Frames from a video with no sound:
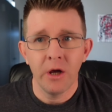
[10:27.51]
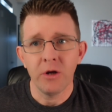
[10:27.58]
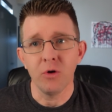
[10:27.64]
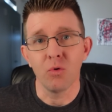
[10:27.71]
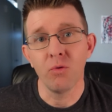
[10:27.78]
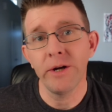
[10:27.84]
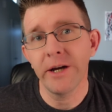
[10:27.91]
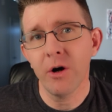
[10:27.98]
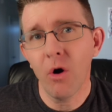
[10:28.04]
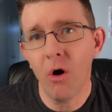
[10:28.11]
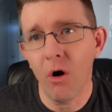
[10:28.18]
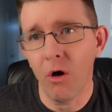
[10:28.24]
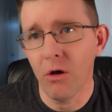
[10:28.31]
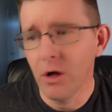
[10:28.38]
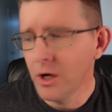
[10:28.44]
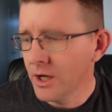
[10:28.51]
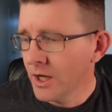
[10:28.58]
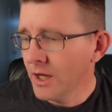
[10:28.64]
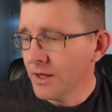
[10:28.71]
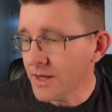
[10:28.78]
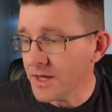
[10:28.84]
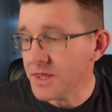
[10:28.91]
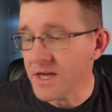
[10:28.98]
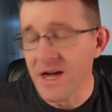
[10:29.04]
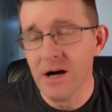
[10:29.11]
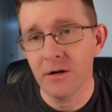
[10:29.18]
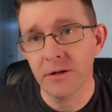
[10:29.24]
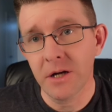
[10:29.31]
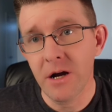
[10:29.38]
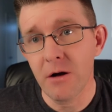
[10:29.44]
You'll recall that the
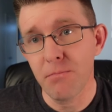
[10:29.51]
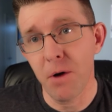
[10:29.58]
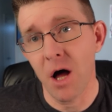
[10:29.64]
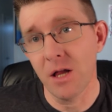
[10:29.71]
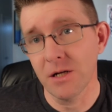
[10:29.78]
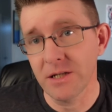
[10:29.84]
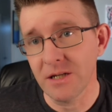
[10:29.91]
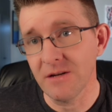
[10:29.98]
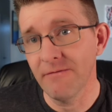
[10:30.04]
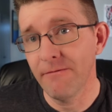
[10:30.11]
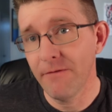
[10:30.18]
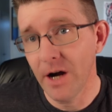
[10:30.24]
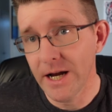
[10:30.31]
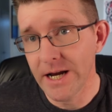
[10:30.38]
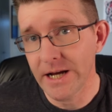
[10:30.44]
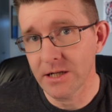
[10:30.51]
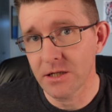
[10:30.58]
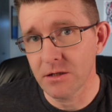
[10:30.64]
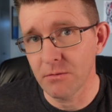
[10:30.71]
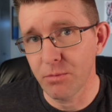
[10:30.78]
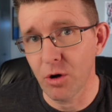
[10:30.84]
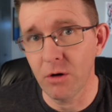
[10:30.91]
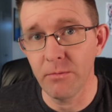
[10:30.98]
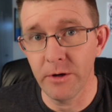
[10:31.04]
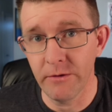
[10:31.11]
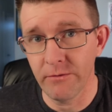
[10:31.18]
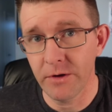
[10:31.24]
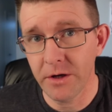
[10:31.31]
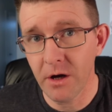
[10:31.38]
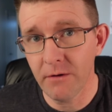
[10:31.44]
Healthcare Policy and Finance Department
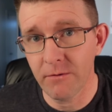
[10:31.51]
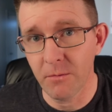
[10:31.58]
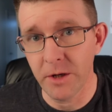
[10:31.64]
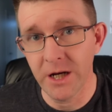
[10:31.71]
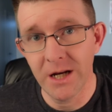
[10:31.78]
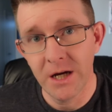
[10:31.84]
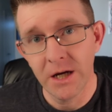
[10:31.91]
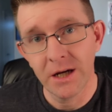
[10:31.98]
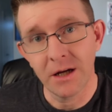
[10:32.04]
of the government